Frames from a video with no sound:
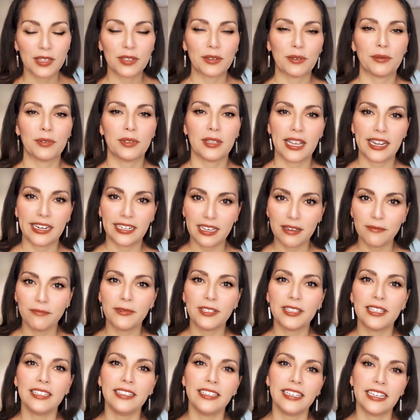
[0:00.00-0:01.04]
So sign up
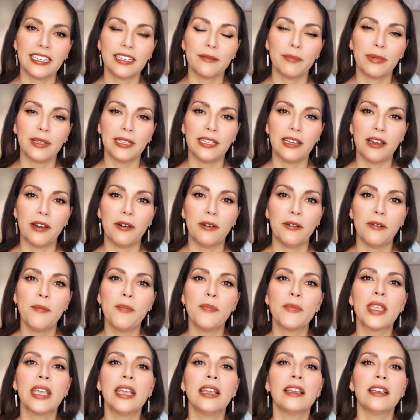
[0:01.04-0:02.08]
with the link below
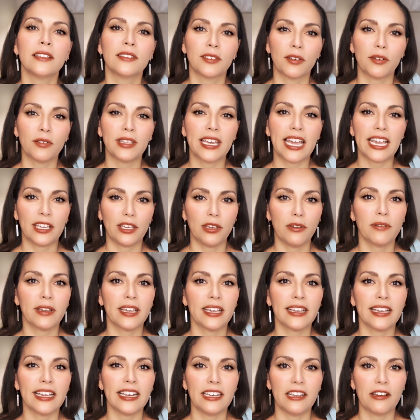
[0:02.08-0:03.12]
so that you
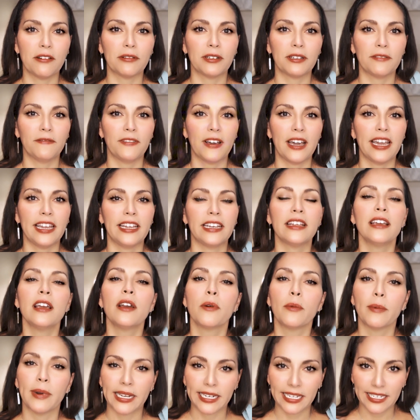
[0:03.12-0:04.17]
can get notified
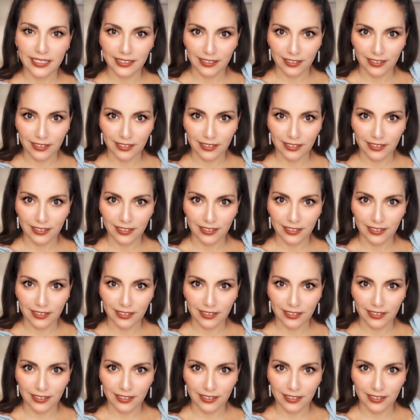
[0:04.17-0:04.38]
when it